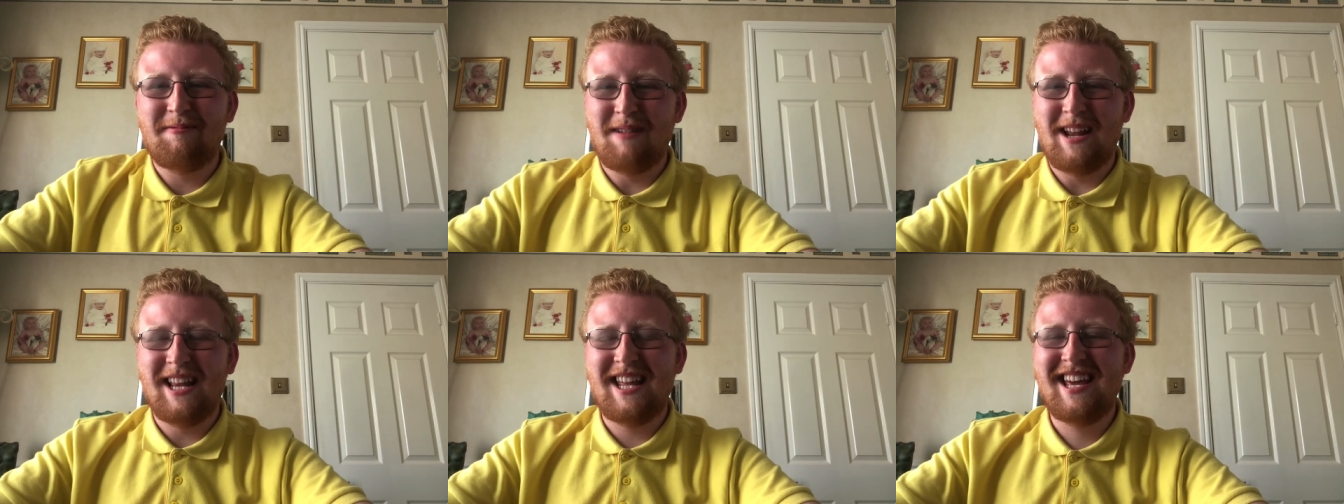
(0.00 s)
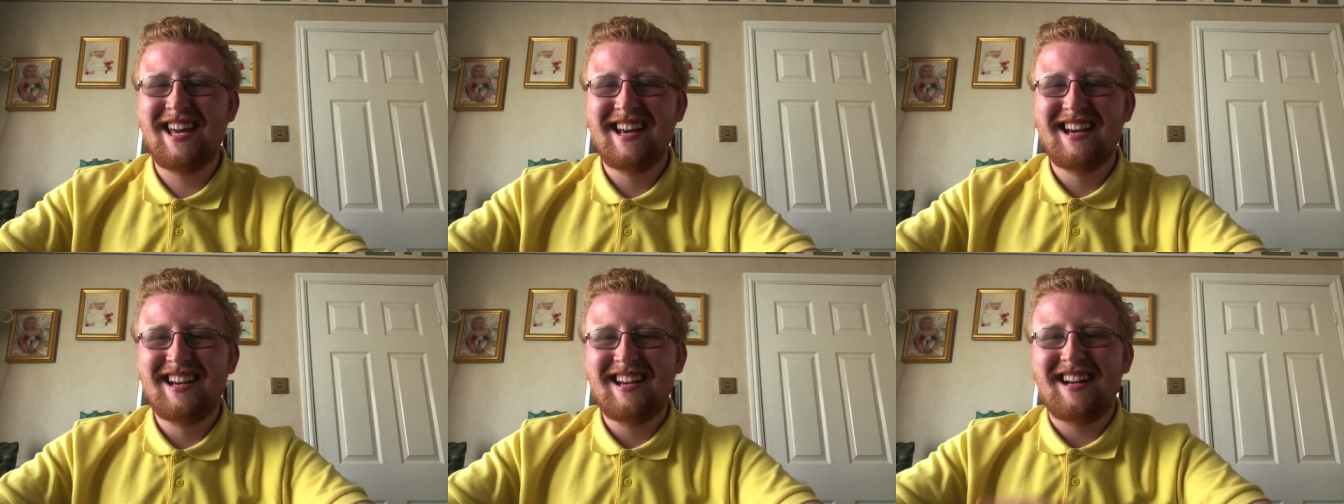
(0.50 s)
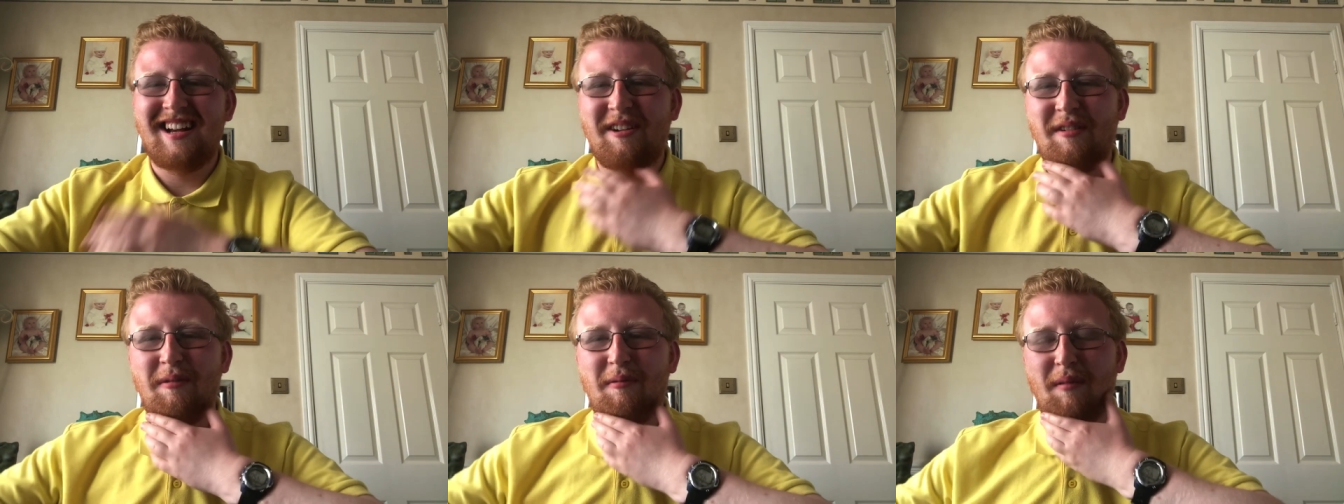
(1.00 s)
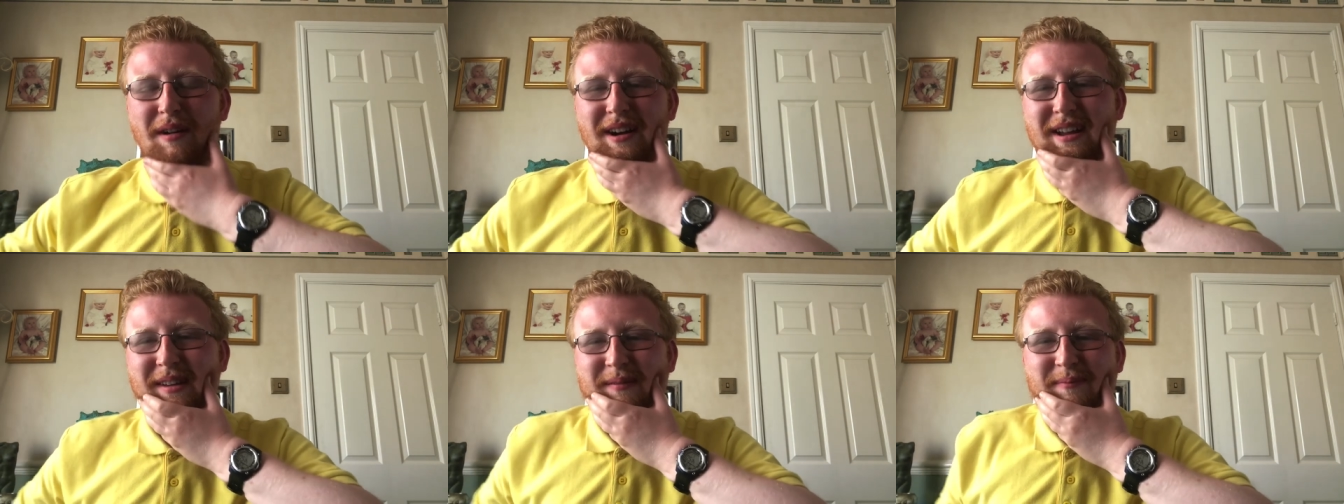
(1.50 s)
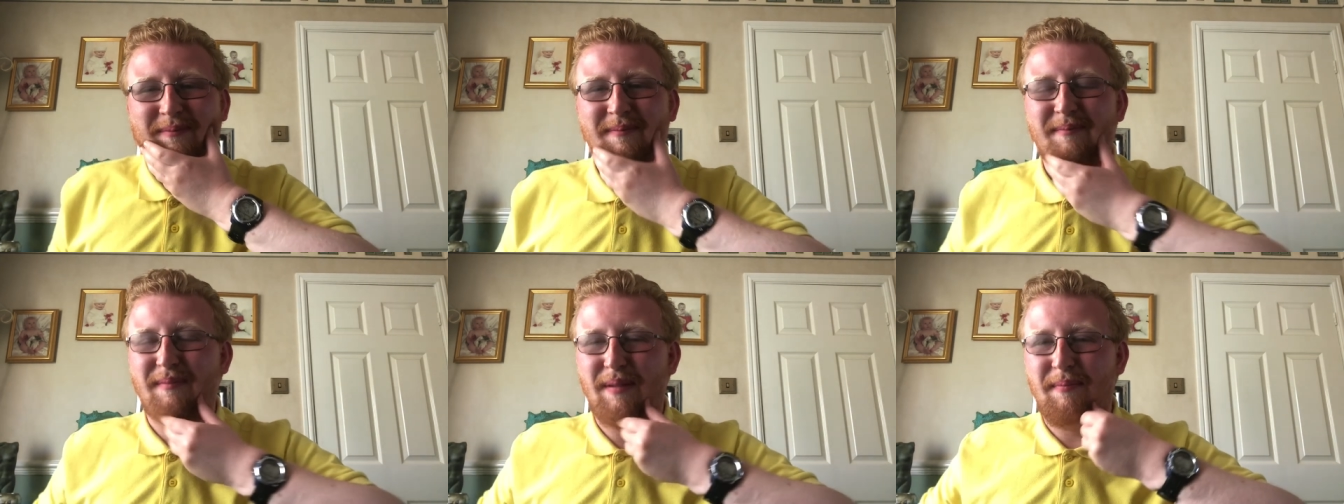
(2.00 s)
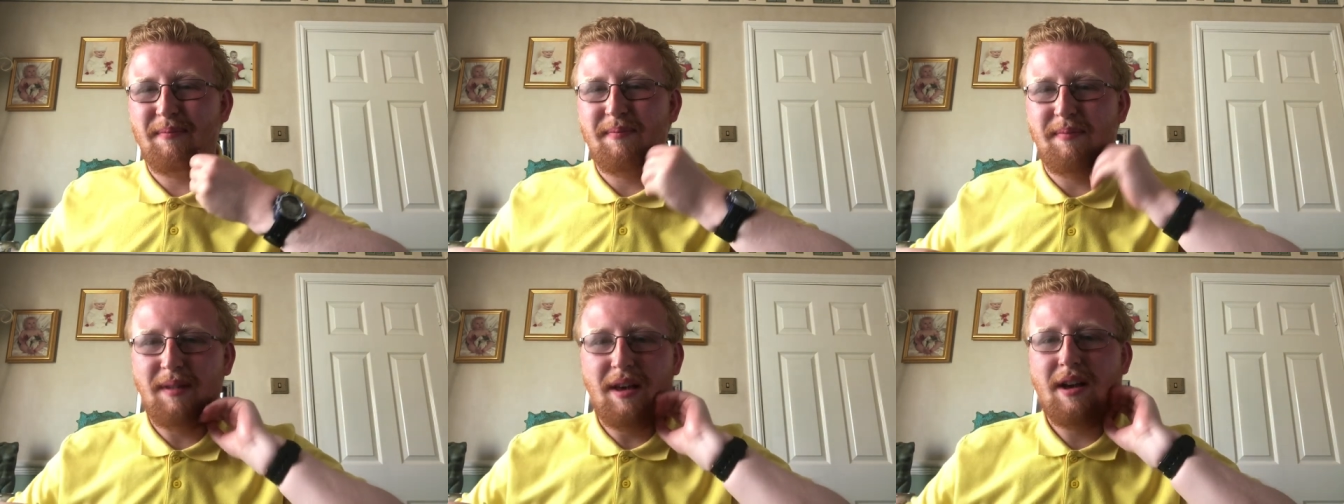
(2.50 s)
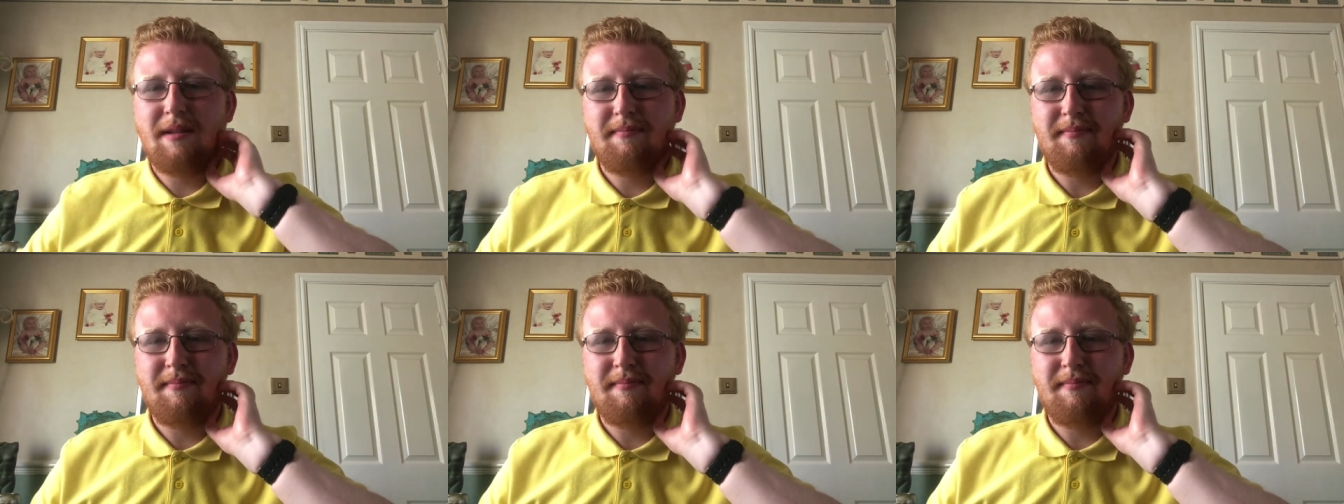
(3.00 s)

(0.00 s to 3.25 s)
really. I don't know why, but yeah,